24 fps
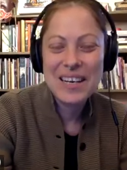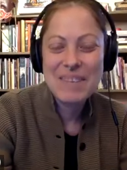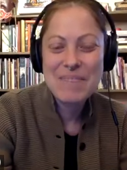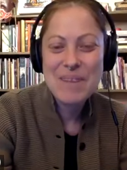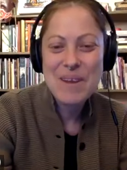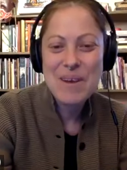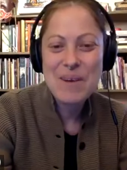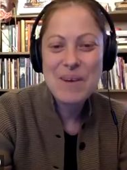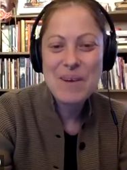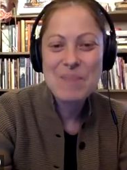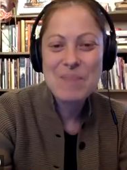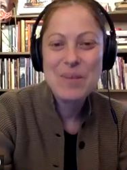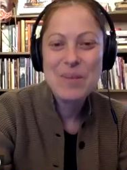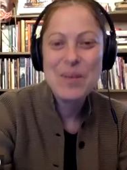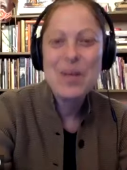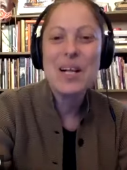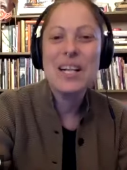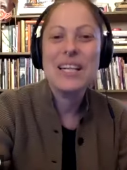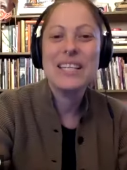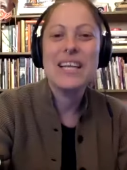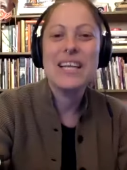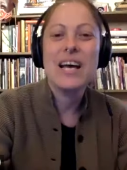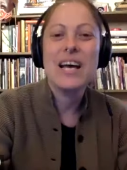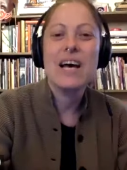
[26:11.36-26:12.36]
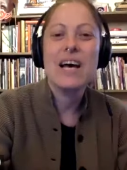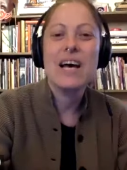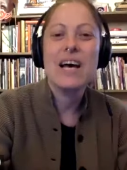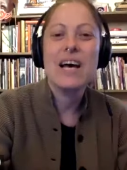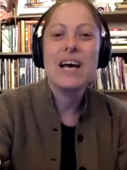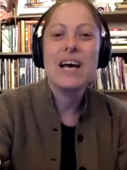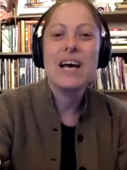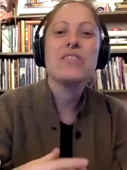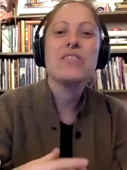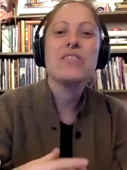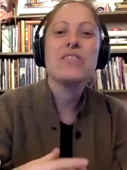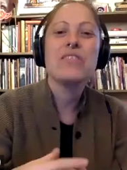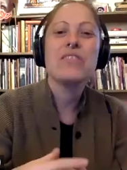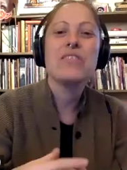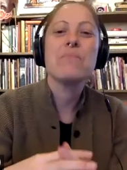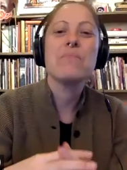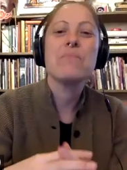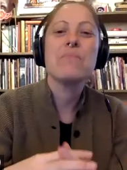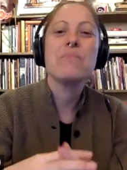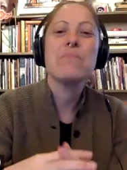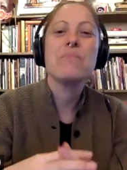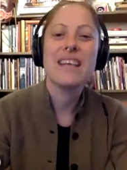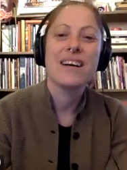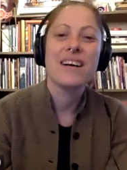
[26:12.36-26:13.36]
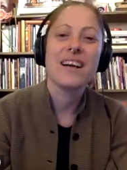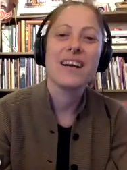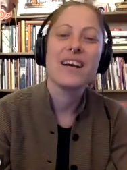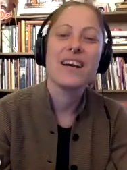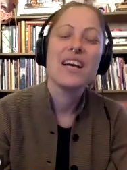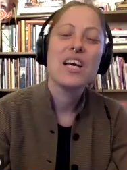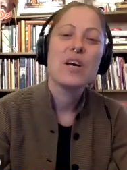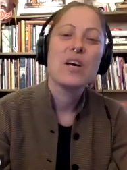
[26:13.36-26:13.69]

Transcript: poem called Of the Bell's Tongue,